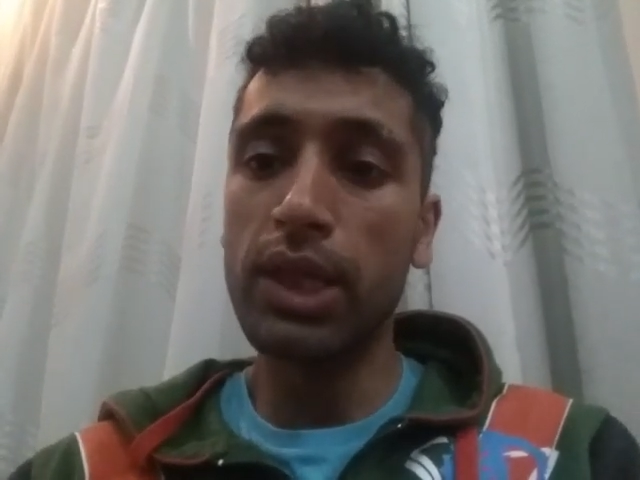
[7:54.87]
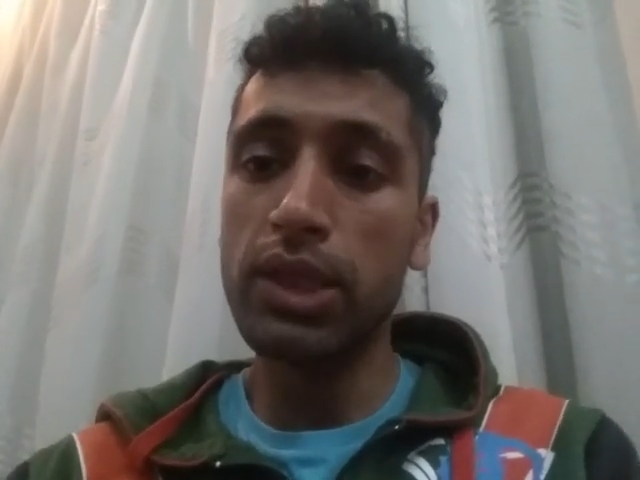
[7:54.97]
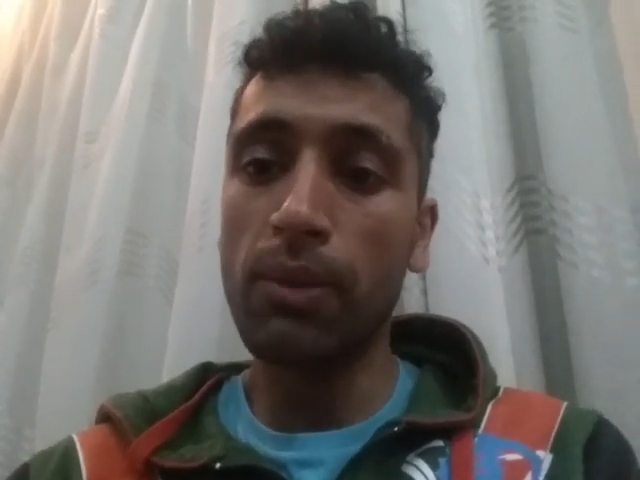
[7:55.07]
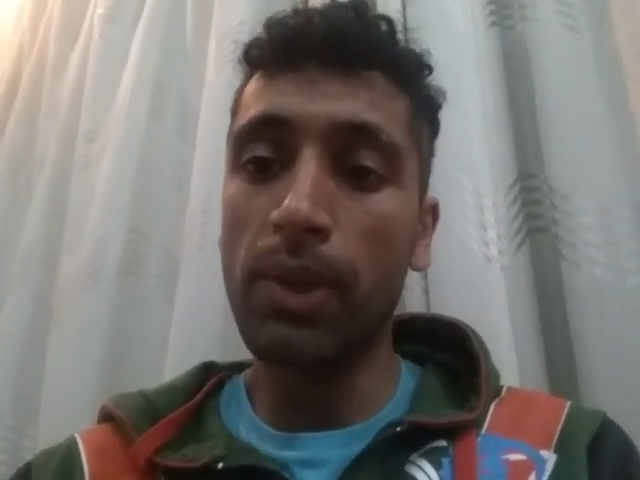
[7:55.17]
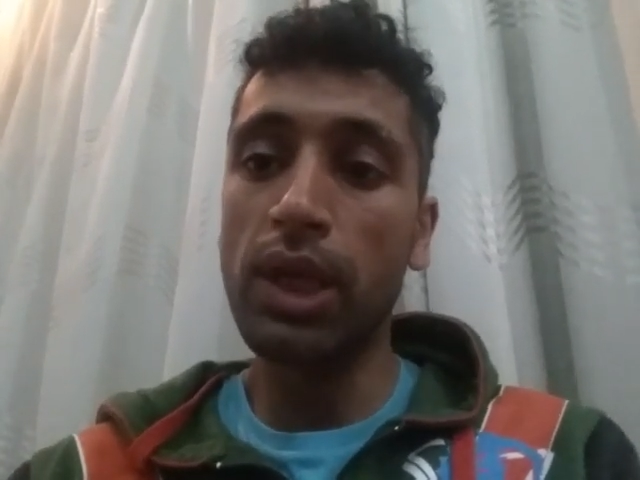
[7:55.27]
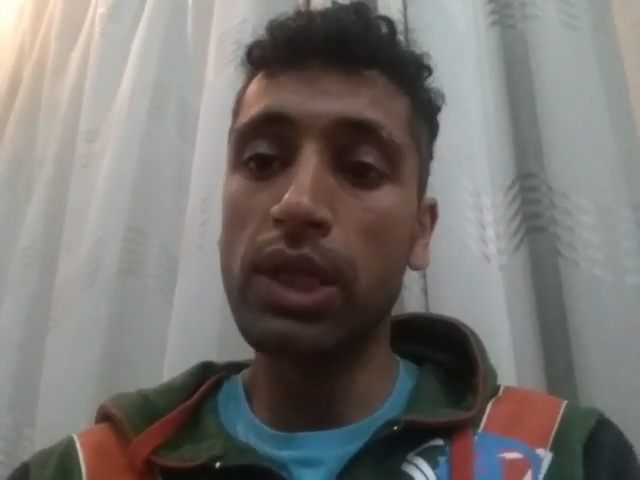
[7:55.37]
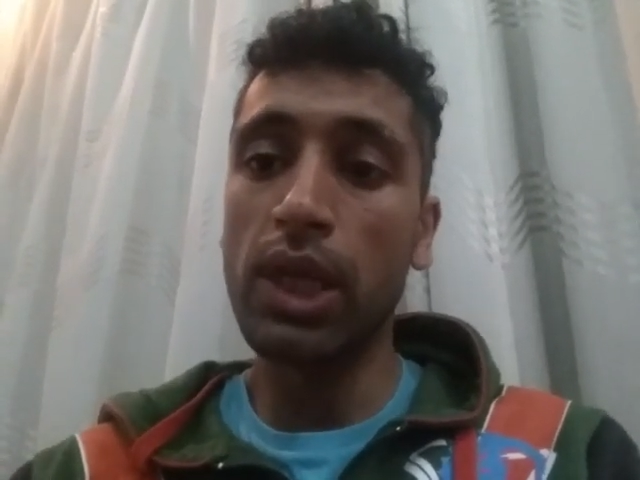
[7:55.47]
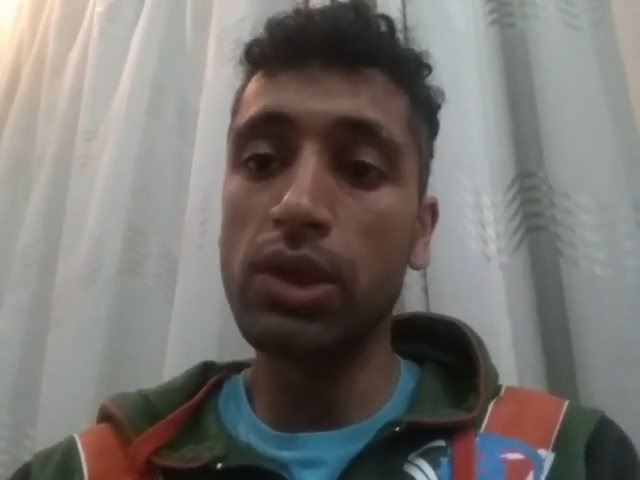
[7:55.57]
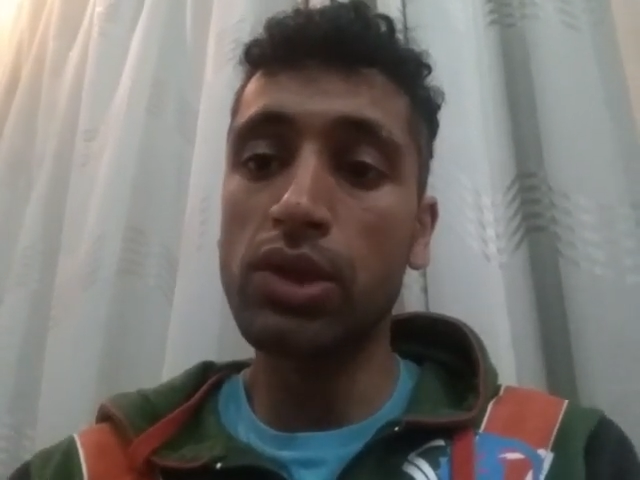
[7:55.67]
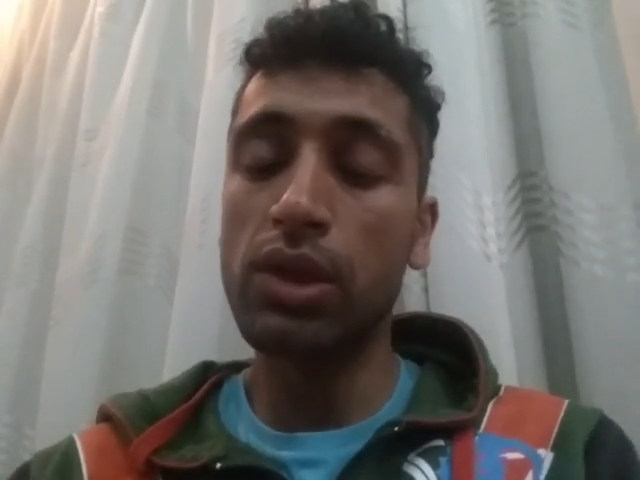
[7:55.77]
is your main
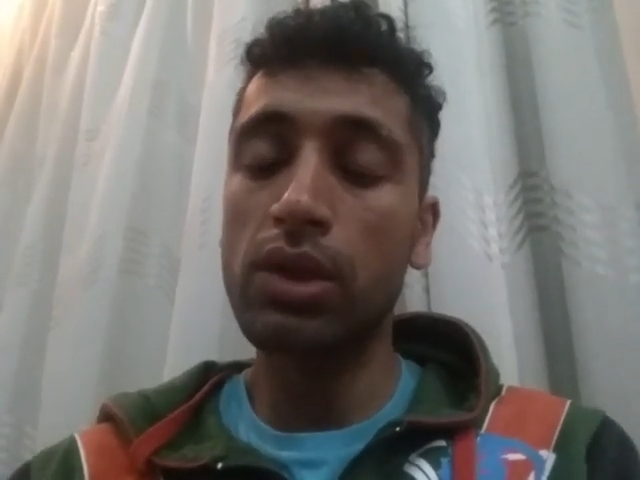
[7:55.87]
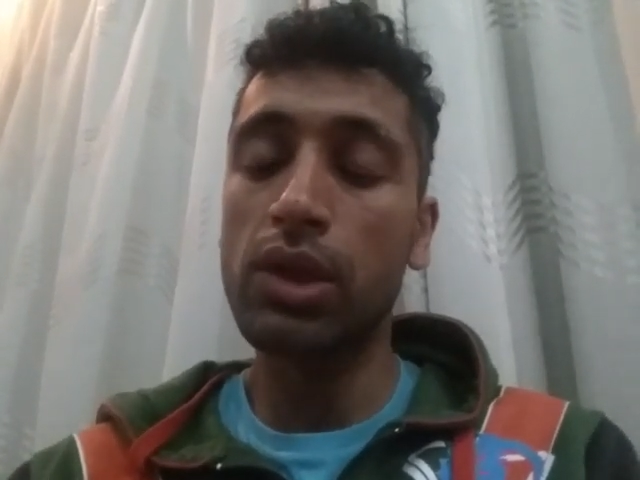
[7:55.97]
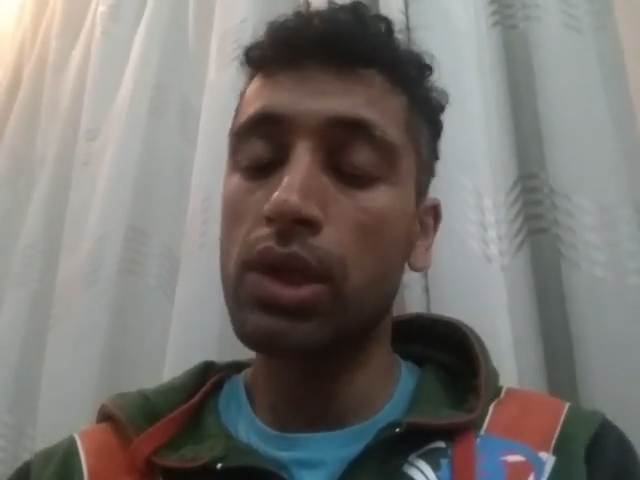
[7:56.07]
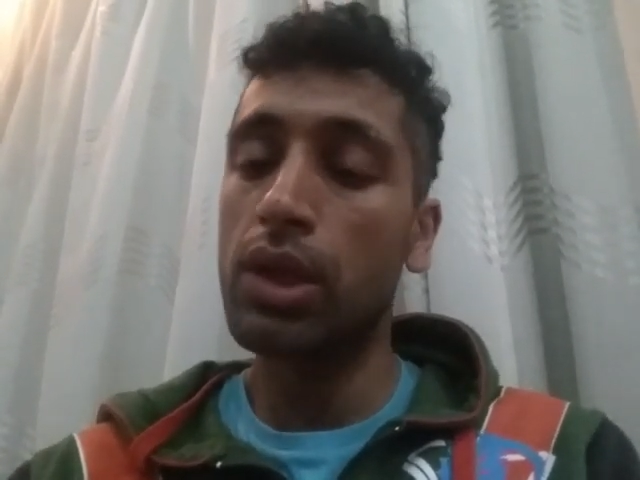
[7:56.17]
intention,